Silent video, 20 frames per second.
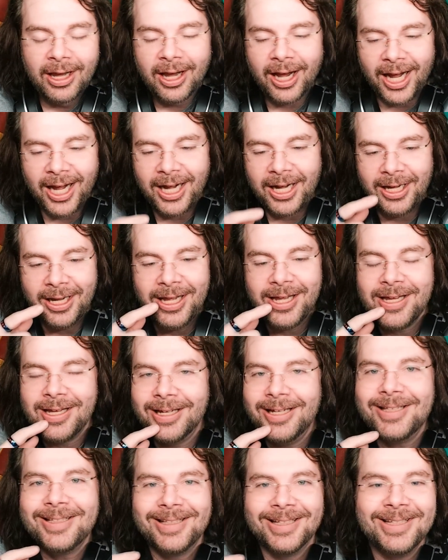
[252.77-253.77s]

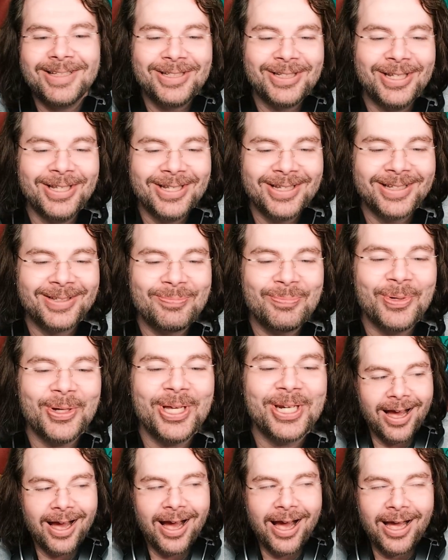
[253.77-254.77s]

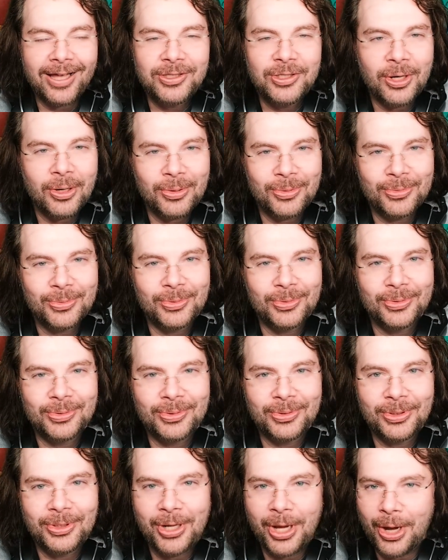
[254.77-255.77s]
But I don't
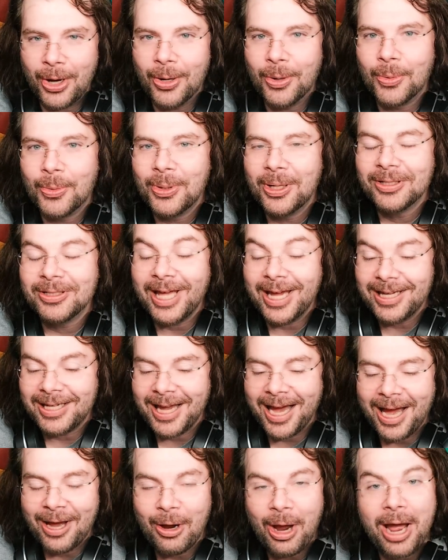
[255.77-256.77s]
know,
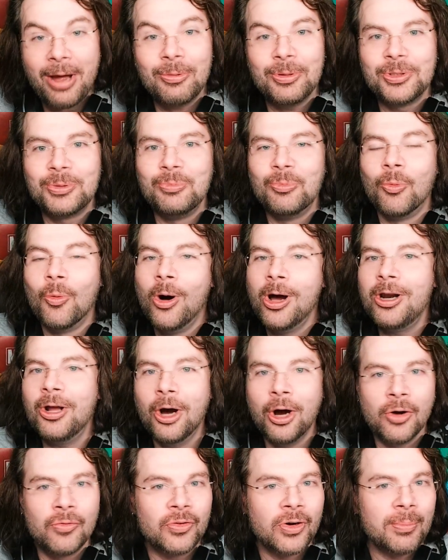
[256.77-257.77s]
like I was won
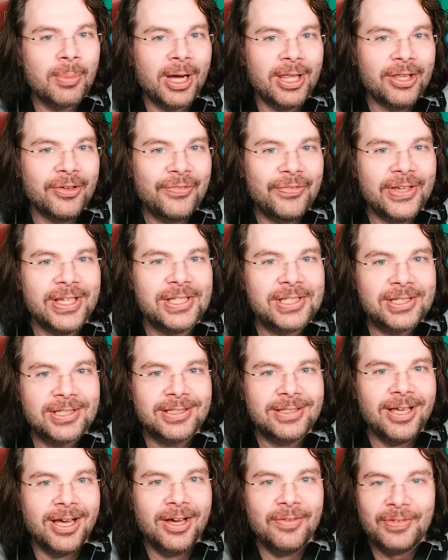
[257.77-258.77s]
over by the Fisk
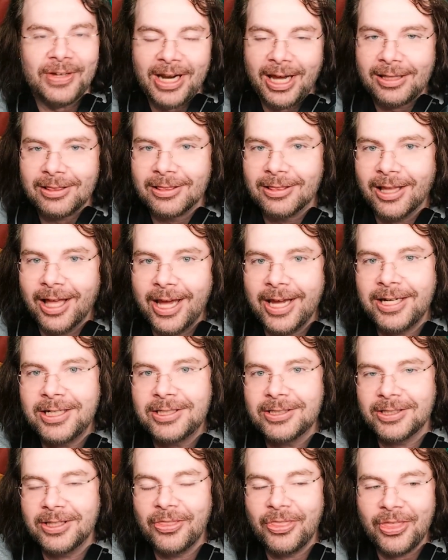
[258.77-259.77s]
stuff and I
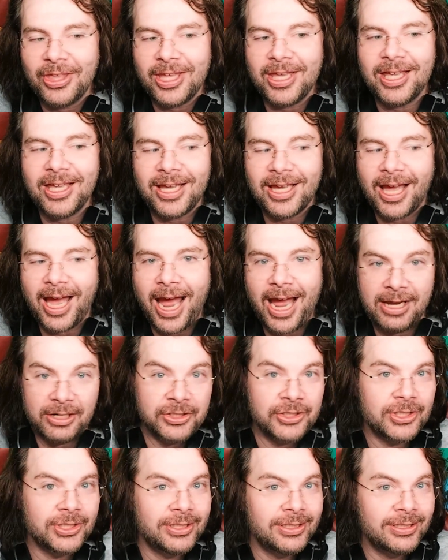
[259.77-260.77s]
liked the
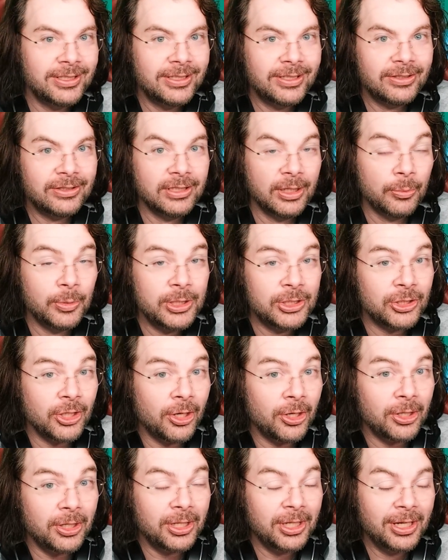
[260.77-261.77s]
action that we
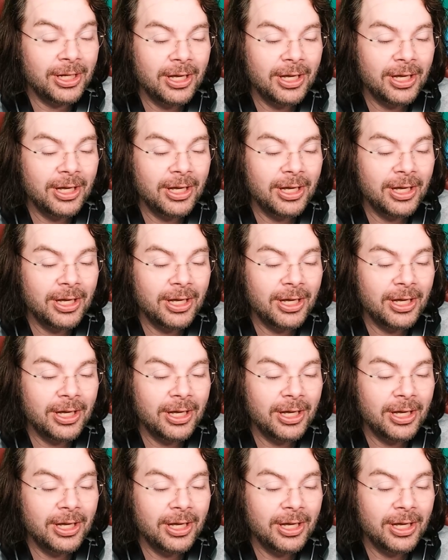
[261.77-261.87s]
saw,